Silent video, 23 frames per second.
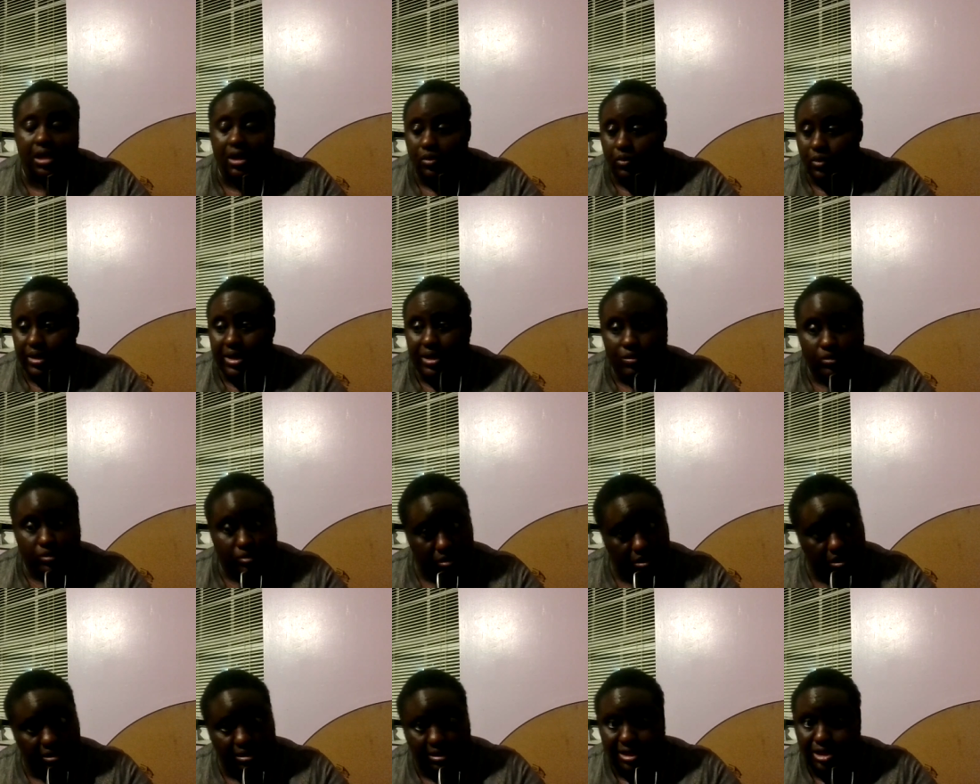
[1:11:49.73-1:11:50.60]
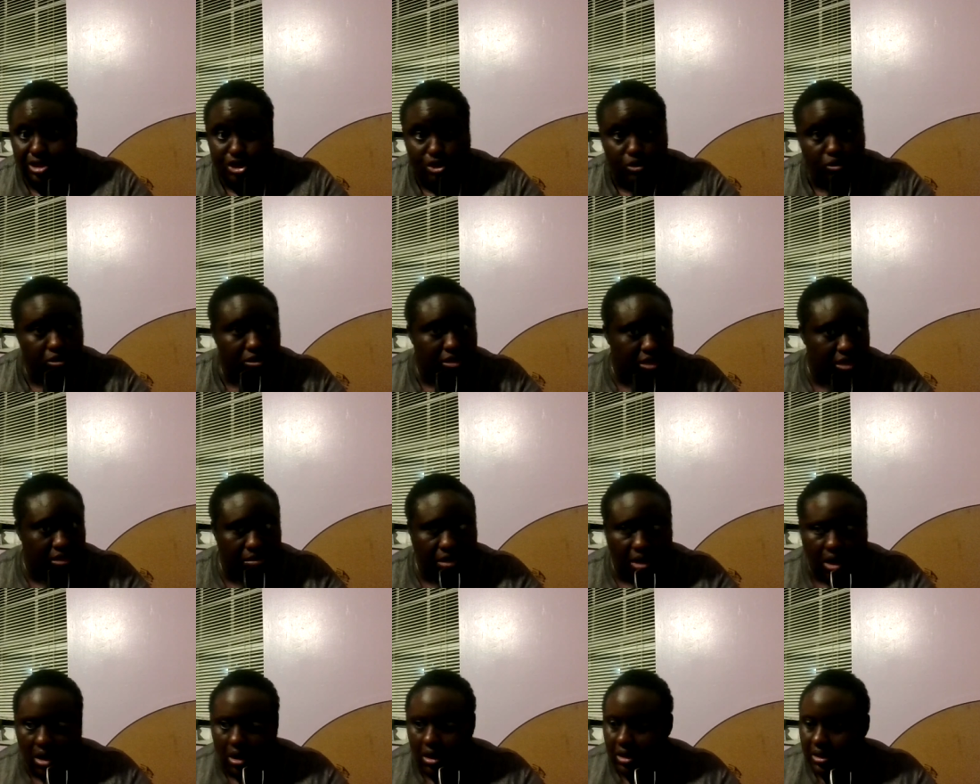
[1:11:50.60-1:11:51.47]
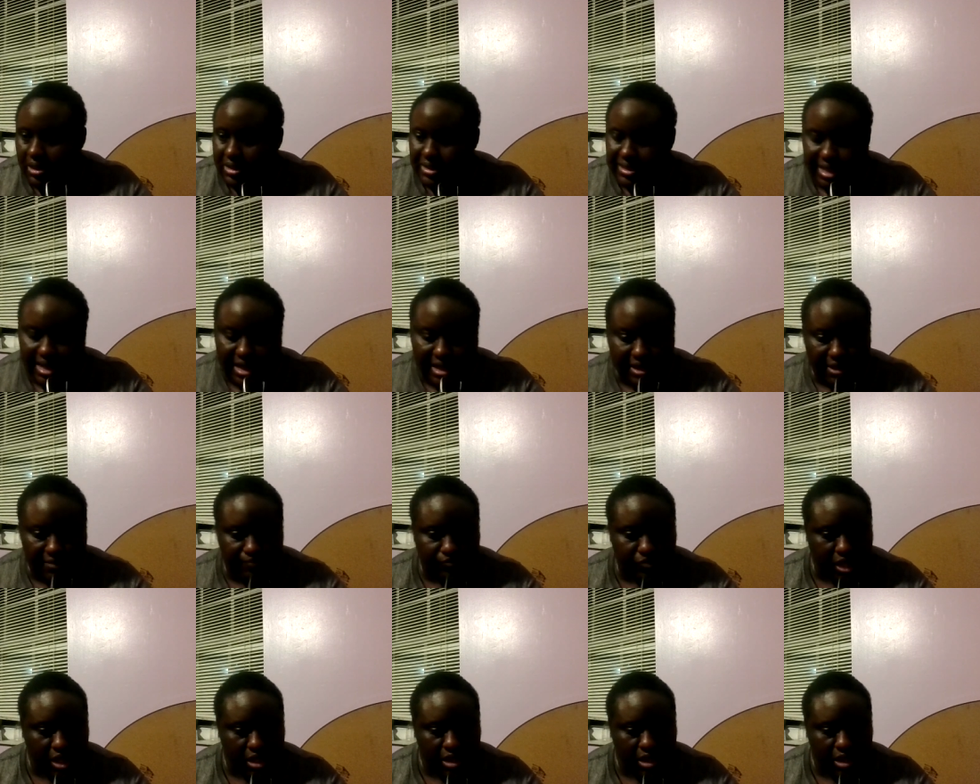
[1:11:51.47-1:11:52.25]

When I because you see me all the time,